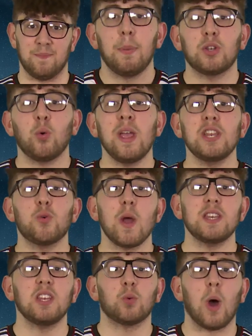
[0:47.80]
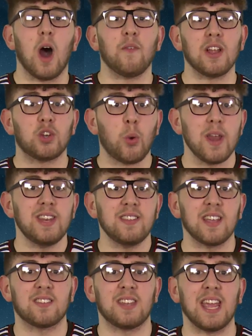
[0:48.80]
Between 2012 and
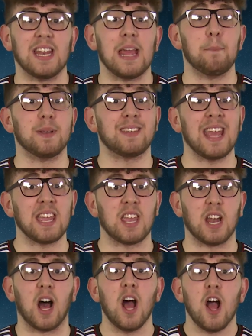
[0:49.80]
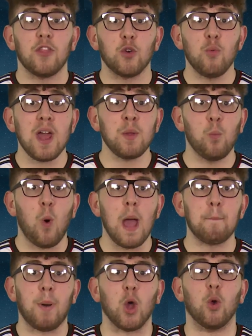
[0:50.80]
2016 in particular, the red and
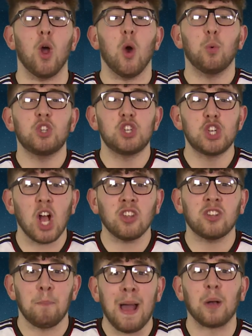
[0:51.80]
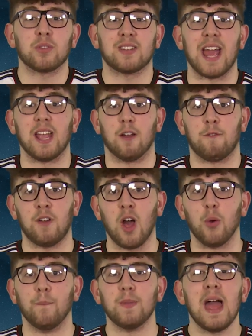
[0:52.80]
white boat was just about staying afloat,